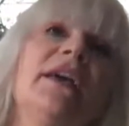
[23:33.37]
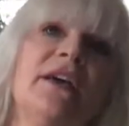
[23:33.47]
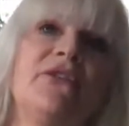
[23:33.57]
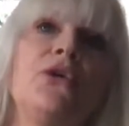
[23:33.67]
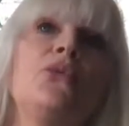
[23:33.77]

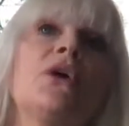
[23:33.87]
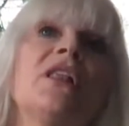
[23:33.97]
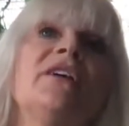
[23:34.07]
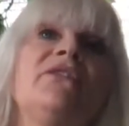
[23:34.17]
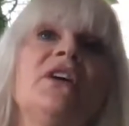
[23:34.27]
if you
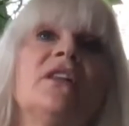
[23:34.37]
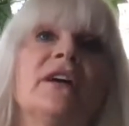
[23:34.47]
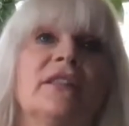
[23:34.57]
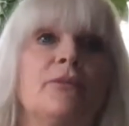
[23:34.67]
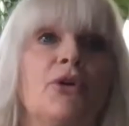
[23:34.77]
really feel
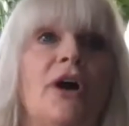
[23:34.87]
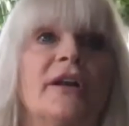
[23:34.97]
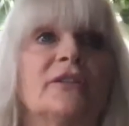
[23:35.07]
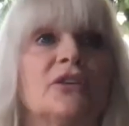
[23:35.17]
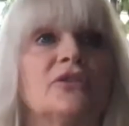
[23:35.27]
like the
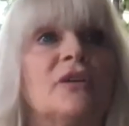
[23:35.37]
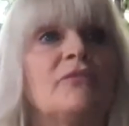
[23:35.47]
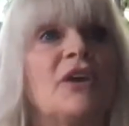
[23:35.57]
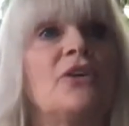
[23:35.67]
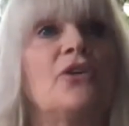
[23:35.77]
products are
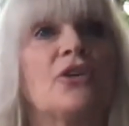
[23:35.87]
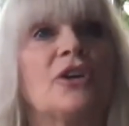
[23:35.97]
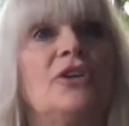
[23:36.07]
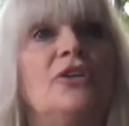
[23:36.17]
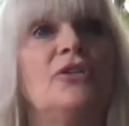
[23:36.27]
something you're going
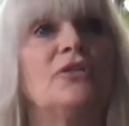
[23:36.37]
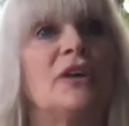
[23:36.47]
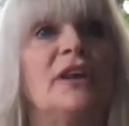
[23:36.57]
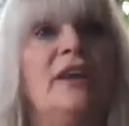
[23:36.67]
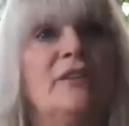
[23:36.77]
to use
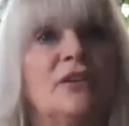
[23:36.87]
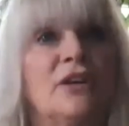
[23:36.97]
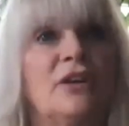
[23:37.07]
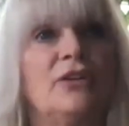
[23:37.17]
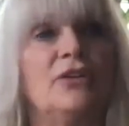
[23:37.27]
and he's going
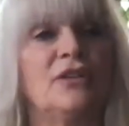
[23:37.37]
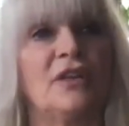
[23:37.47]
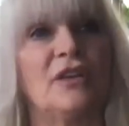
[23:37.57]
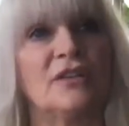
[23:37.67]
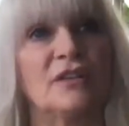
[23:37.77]
to use
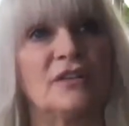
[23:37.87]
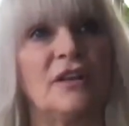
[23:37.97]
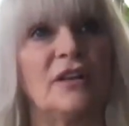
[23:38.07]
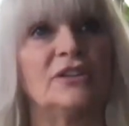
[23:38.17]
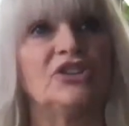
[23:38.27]
and this is a
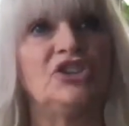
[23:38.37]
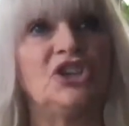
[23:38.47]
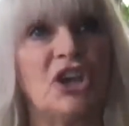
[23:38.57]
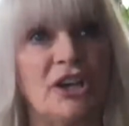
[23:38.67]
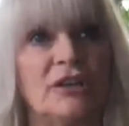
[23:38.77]

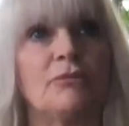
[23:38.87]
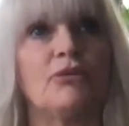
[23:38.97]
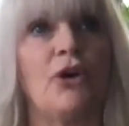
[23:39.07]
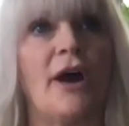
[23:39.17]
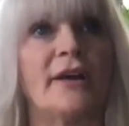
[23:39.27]
legit
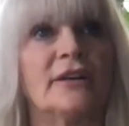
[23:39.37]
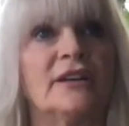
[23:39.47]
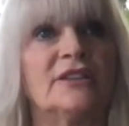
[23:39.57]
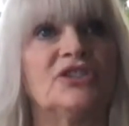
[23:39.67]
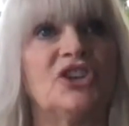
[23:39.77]
product
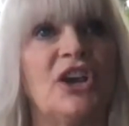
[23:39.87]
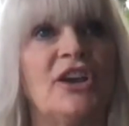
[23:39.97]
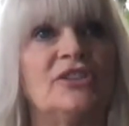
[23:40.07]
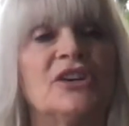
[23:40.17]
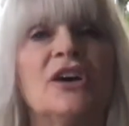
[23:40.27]

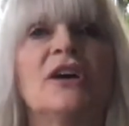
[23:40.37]
exchange,